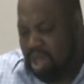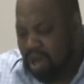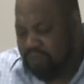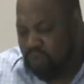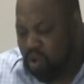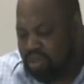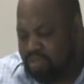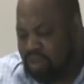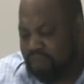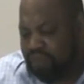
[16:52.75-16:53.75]
For
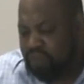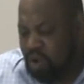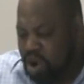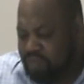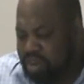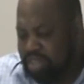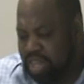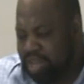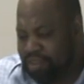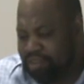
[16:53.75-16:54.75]
the former
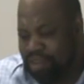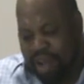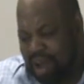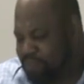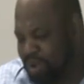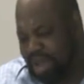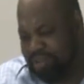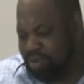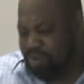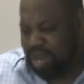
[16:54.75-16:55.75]
things are
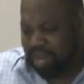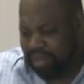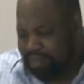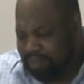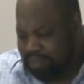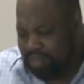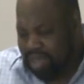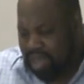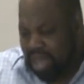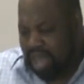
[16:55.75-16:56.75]
passed away. Mm
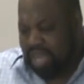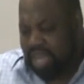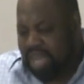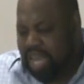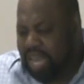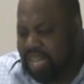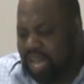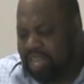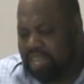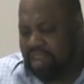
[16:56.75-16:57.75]
-hmm. And he
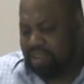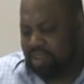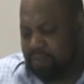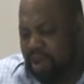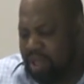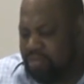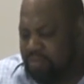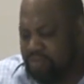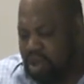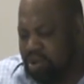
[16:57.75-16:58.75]
that sits upon the
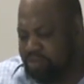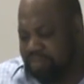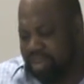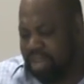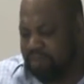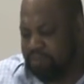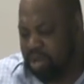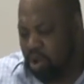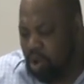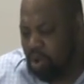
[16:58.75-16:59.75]
throne said,
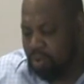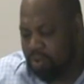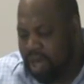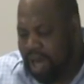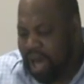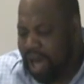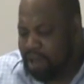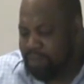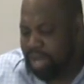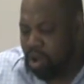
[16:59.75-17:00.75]
Behold,
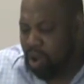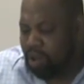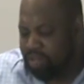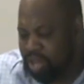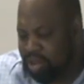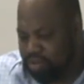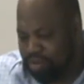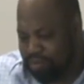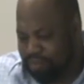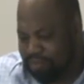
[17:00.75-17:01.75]
I make all things new.